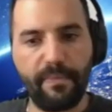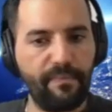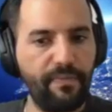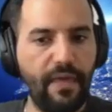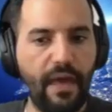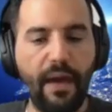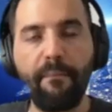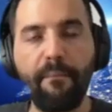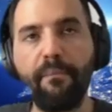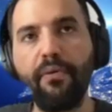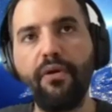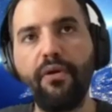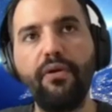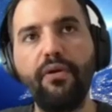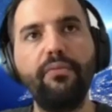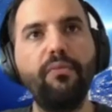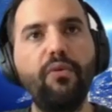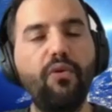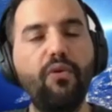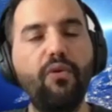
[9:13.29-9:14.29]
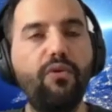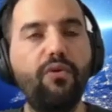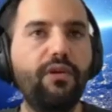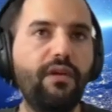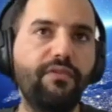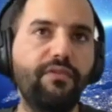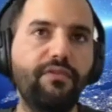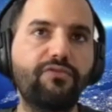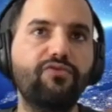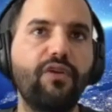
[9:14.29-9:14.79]
that berm, or
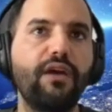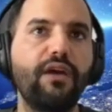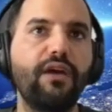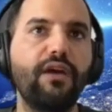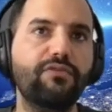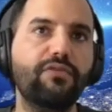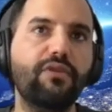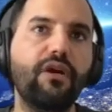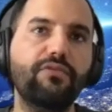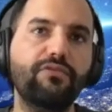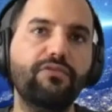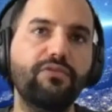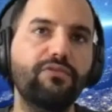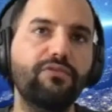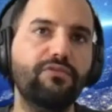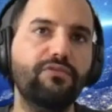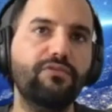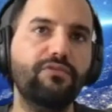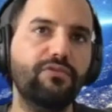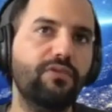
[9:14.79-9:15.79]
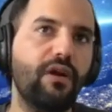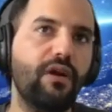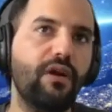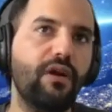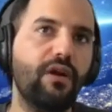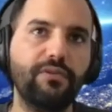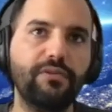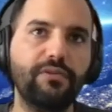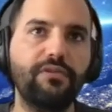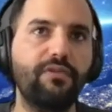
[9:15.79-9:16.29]
even try to to to
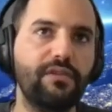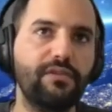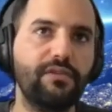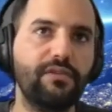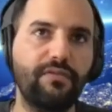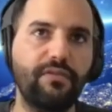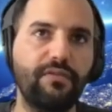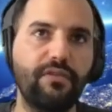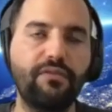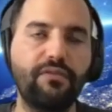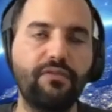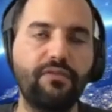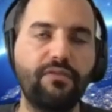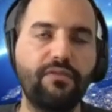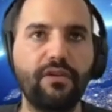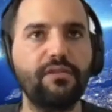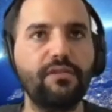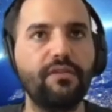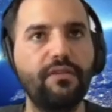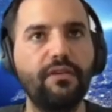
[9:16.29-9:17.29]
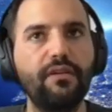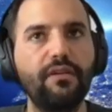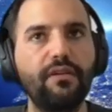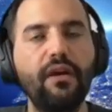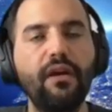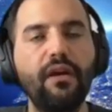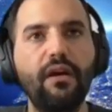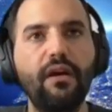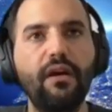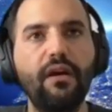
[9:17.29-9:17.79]
conquest the rest of the, the rest of the
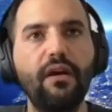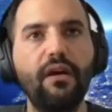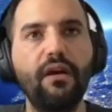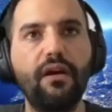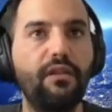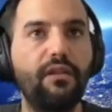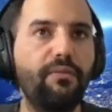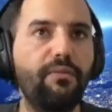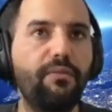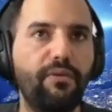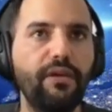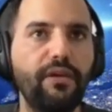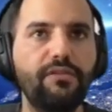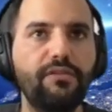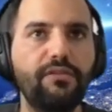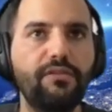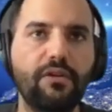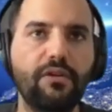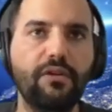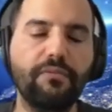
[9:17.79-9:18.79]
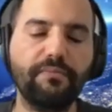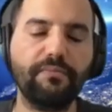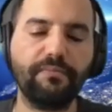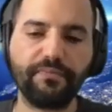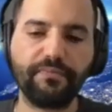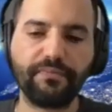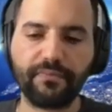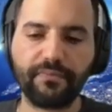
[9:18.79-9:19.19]
uh, the liberated zone.